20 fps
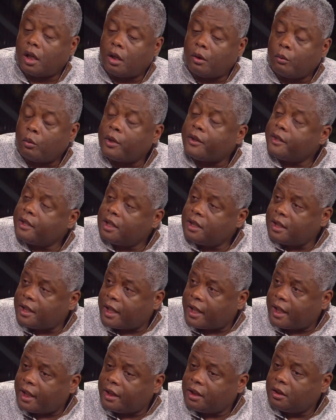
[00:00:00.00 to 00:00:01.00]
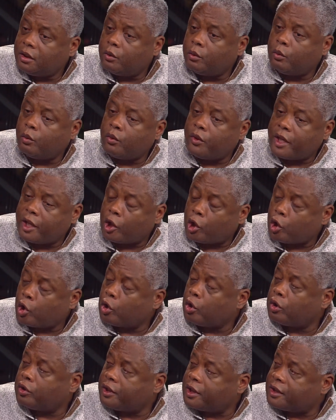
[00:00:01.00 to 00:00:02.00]
Within that, they
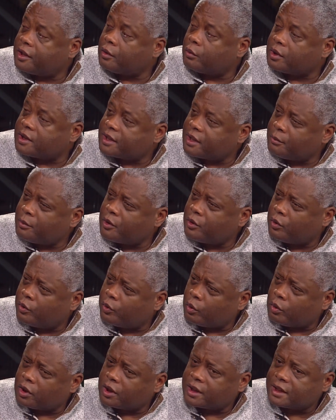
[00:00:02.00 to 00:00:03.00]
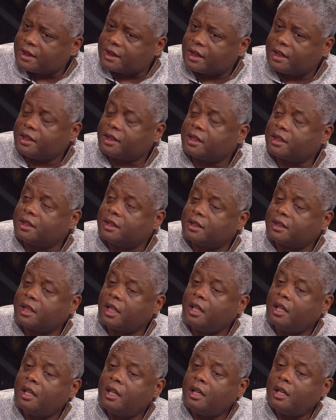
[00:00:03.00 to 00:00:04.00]
heard that there were some of those organizations,
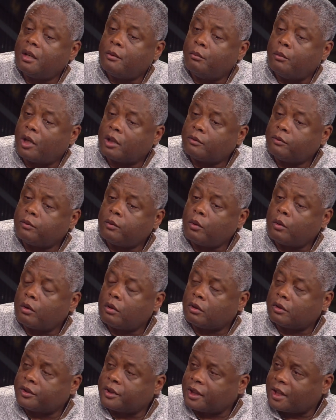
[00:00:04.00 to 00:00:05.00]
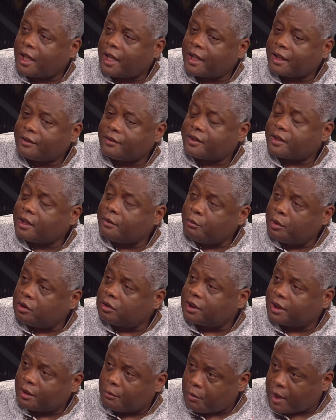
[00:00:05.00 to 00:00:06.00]
but for the lack of, say,
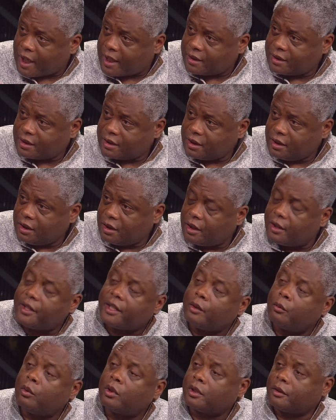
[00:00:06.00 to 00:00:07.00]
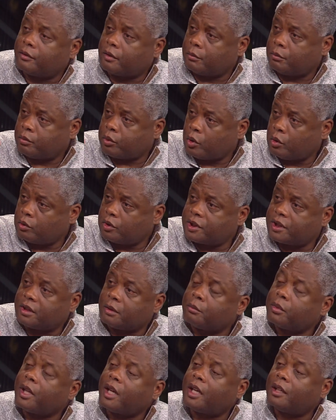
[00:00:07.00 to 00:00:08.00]
building capacity, they would have approached and
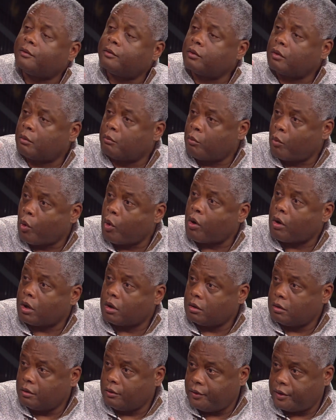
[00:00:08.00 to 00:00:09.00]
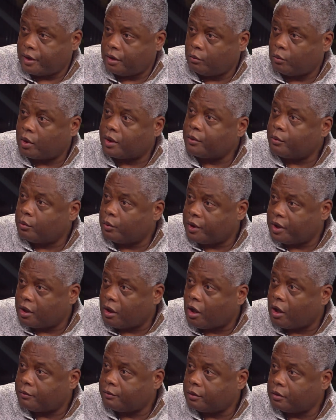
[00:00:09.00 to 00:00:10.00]
applied for more than what we
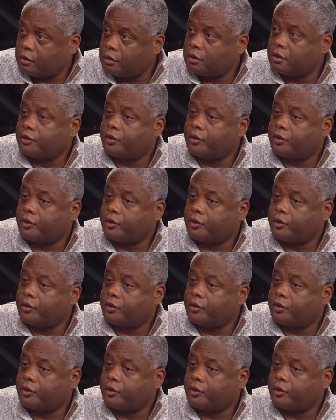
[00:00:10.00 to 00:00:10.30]
offered.